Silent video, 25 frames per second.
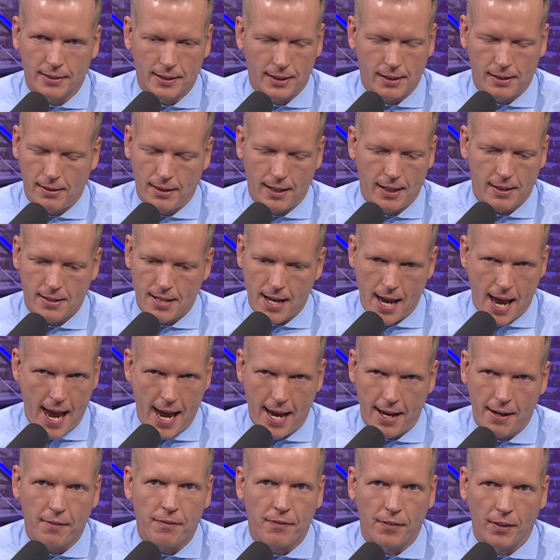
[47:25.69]
It's a
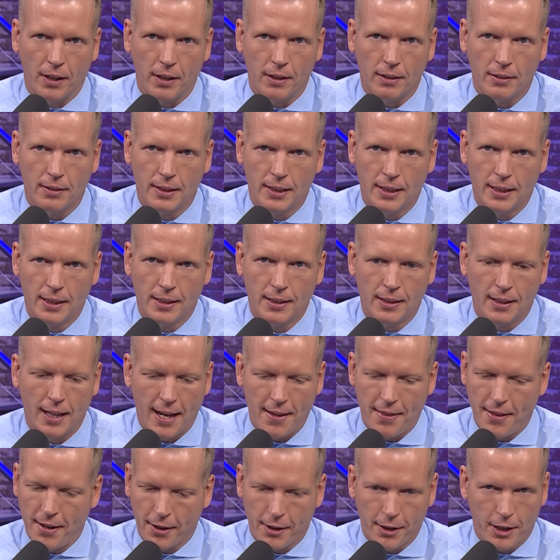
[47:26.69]
handful.
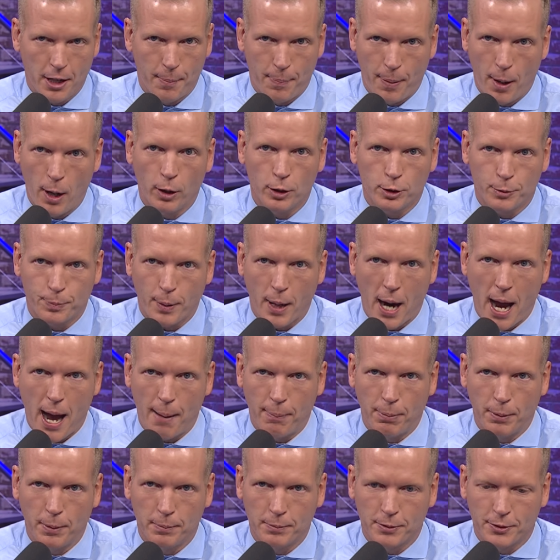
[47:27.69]
And they're going to pose
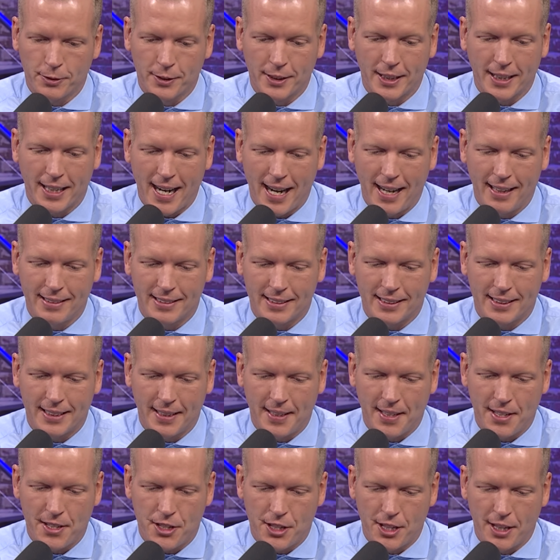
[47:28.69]
problems for the Kansas
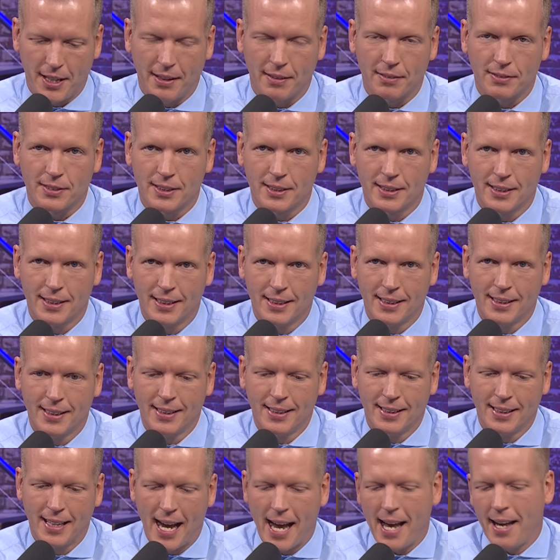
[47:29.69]
City Chiefs.
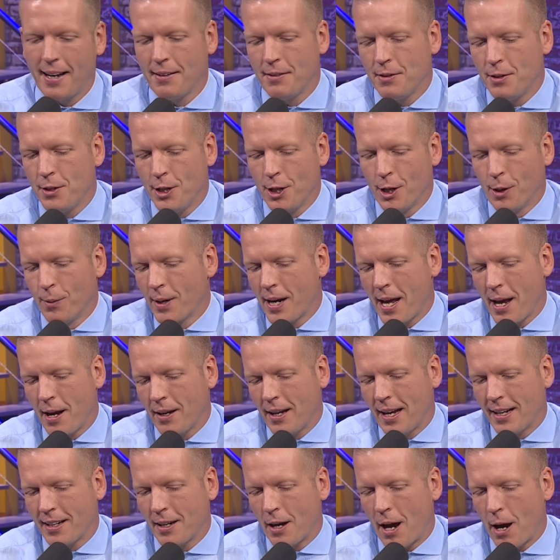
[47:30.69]
And you know what I
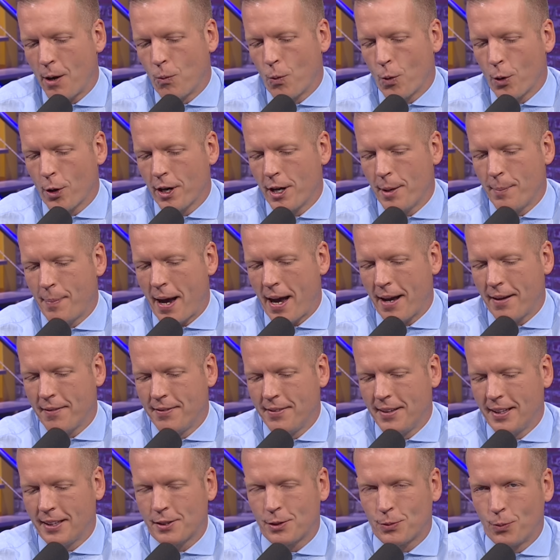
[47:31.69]
like I worry about
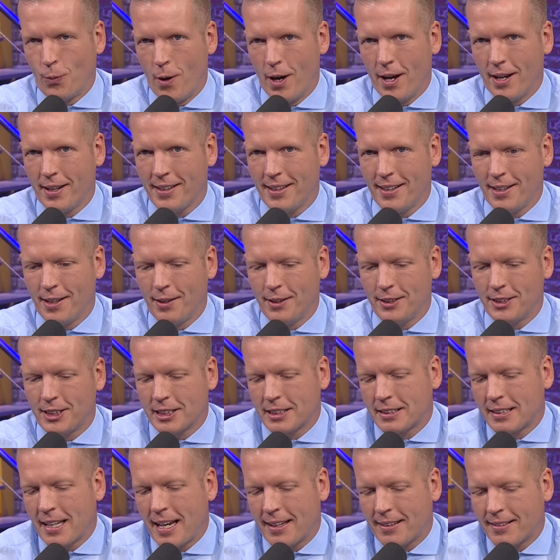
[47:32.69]
in this one, you know,
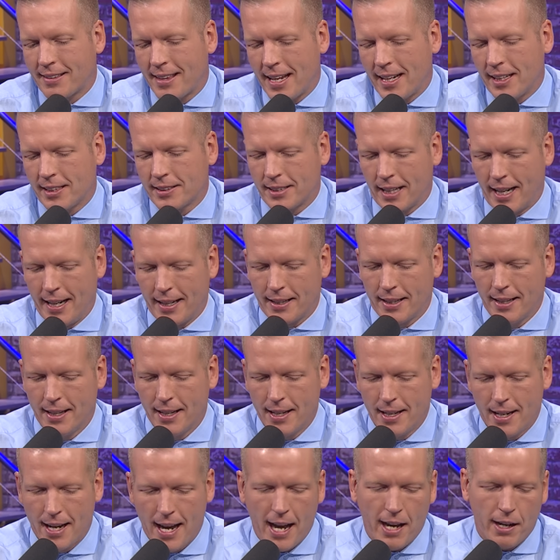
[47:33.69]
just like things like,
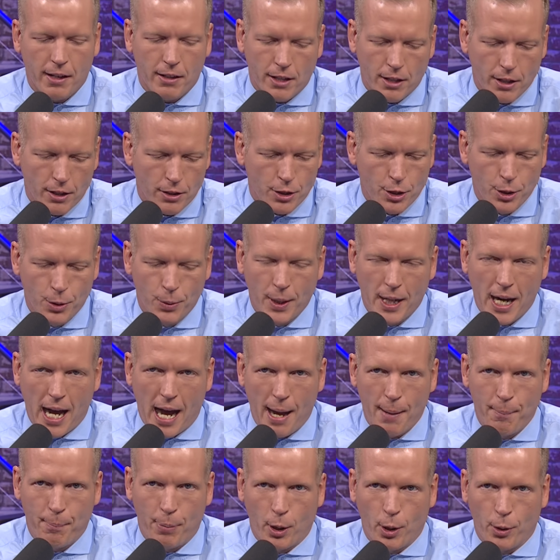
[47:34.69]
hey, you, you and
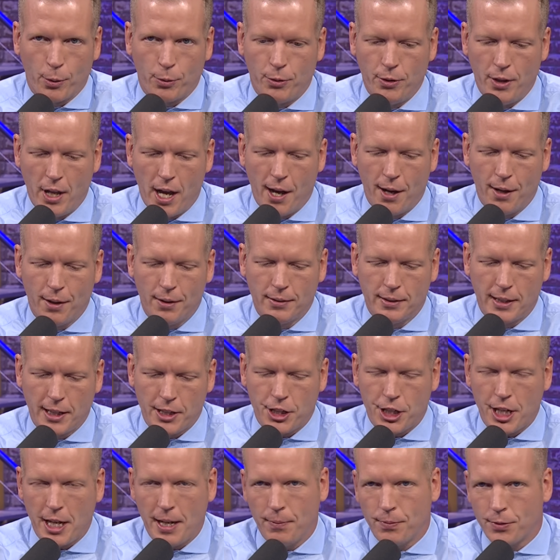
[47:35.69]
I both know the
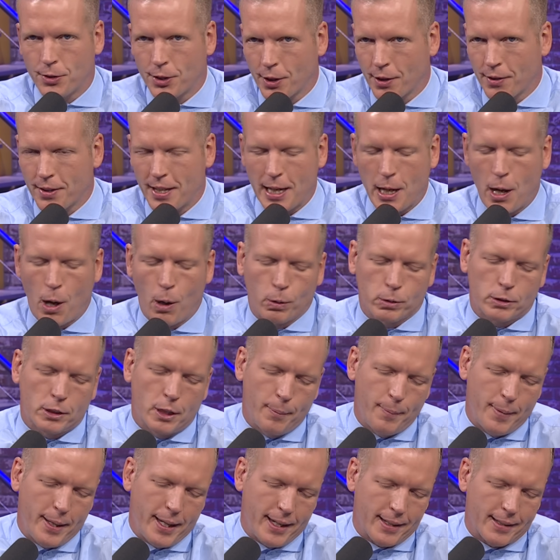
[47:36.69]
Chiefs are the
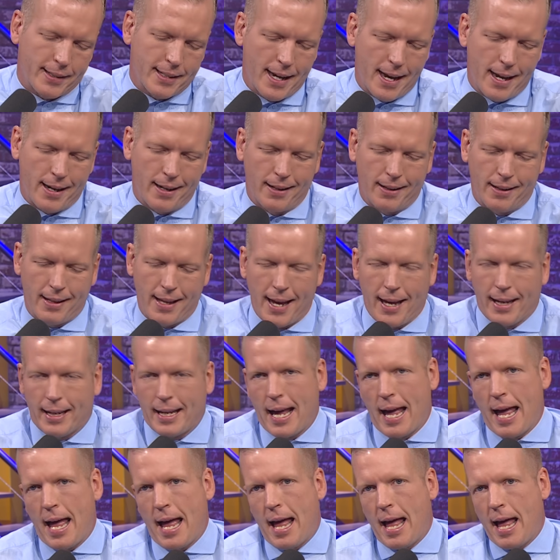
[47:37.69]
ultimate kind of like,
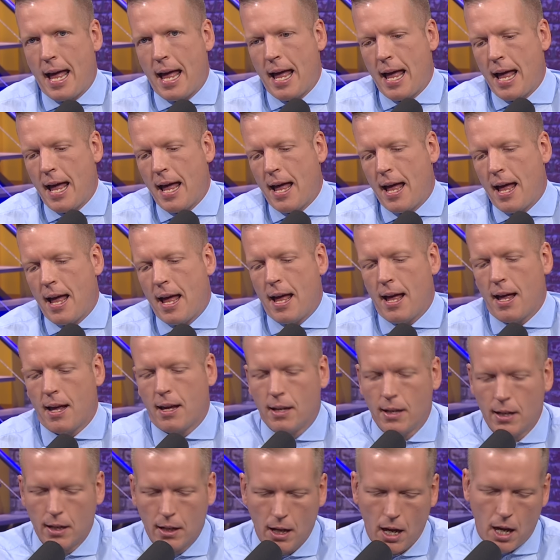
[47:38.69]
ah,
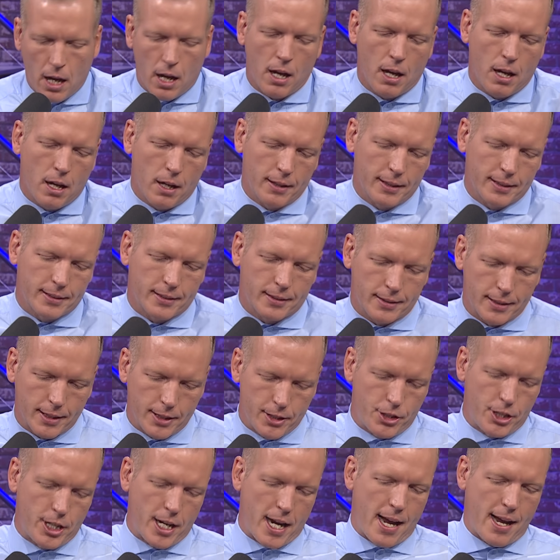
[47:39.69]
oh, it's the
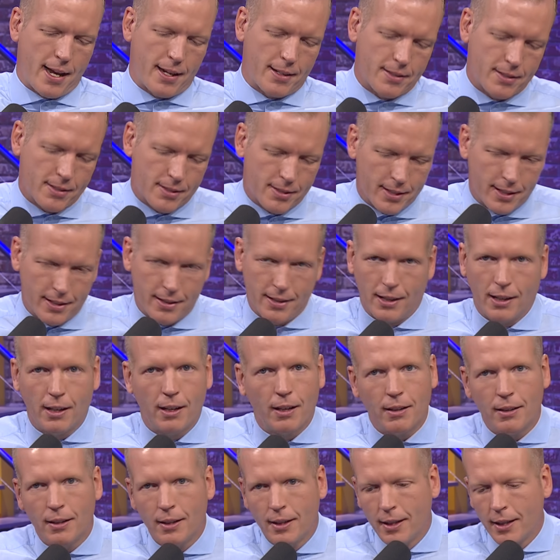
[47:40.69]
Jets and
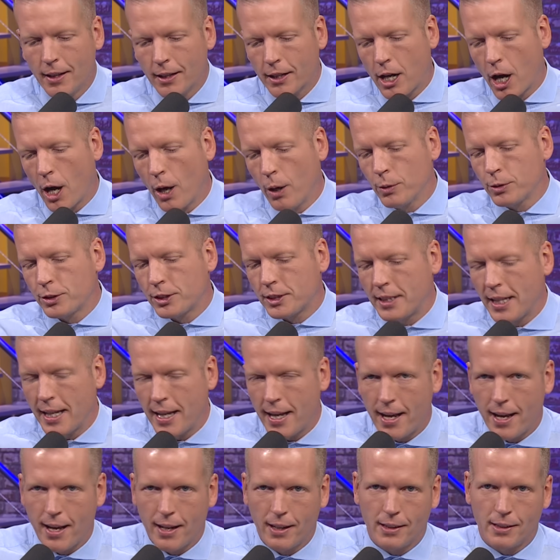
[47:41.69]
they'll coast
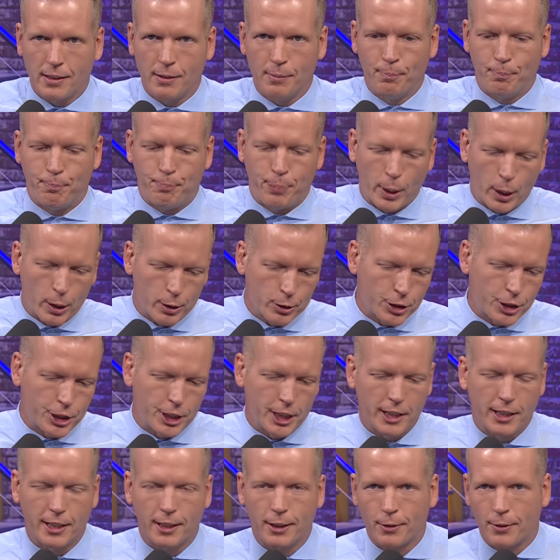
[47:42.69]
in and
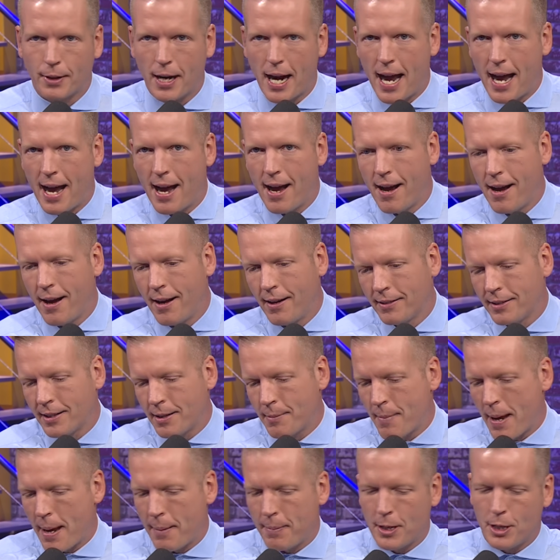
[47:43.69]
bullshit around
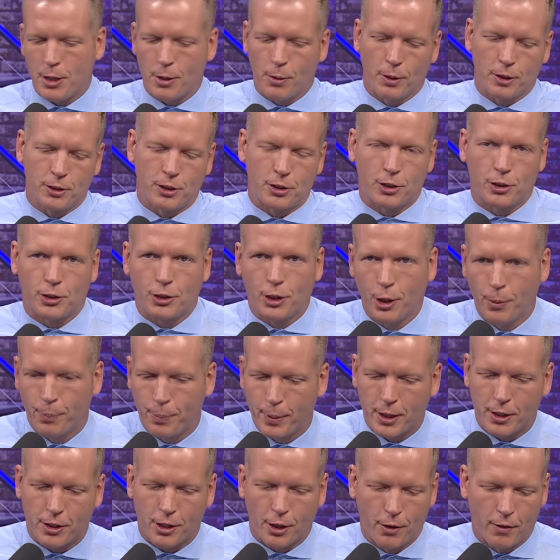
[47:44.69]
and maybe do a
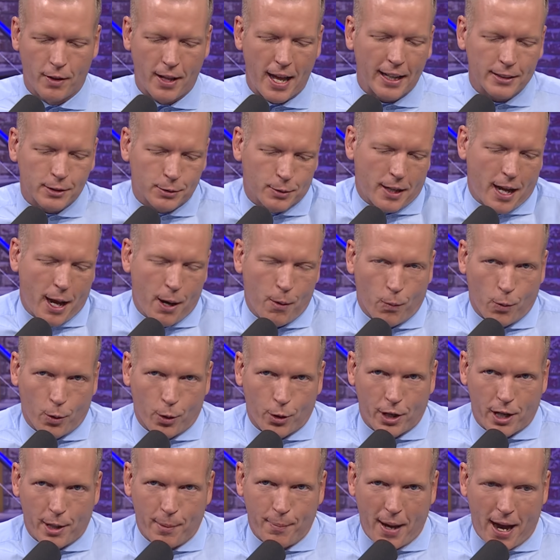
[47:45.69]
stupid turn. That's what I
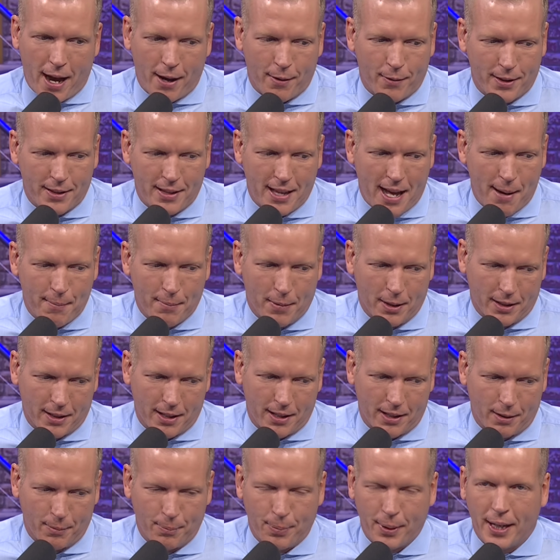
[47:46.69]
worry about with them a
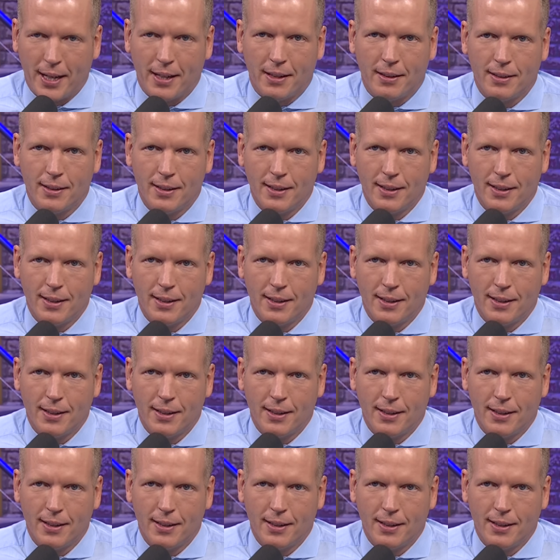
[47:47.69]
little bit.